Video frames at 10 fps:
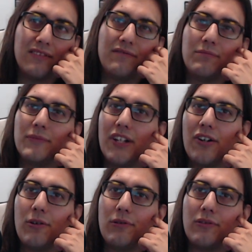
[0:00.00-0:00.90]

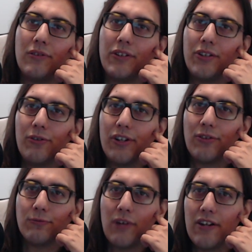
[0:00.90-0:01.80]
you're either
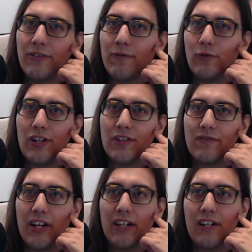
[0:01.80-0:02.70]
right on the fringe of
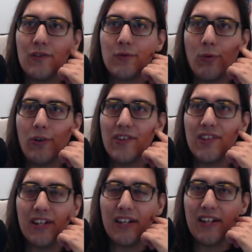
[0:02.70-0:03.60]
like getting Suarez
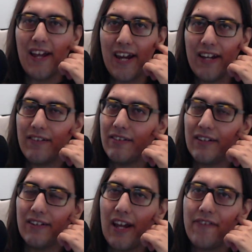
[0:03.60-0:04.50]
in the 8
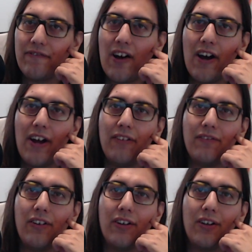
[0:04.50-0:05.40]
and 8.5.
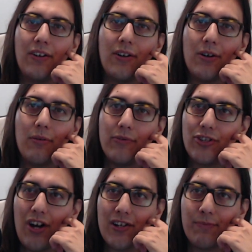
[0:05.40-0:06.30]

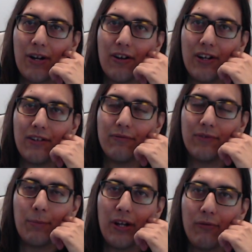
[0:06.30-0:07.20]
Josh Berry,
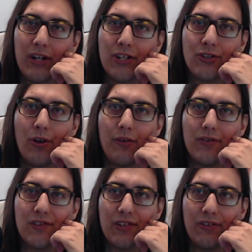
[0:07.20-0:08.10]
depending on what he
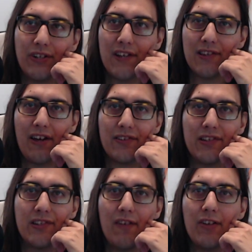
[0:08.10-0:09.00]
shows, Keselowski
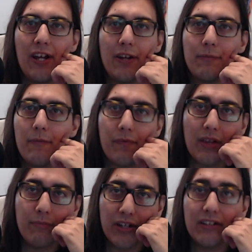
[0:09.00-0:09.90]
7.8.
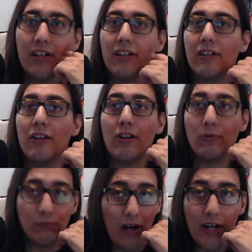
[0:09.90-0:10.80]
But Dylan,
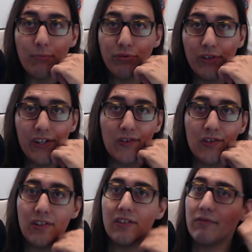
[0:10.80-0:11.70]
Ryan
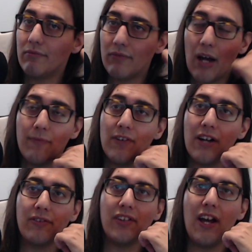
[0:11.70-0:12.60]
Preece, I'm fine
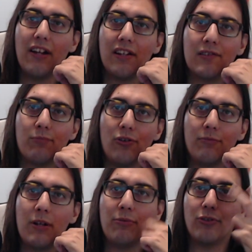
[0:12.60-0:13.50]
with that. He's burned
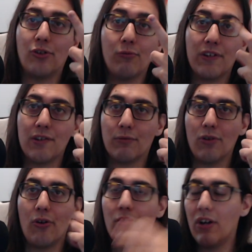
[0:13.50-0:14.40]
people 2 weeks in a
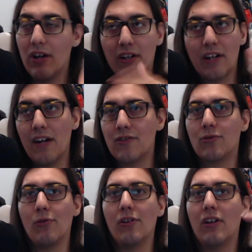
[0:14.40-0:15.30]
row. Got to have a short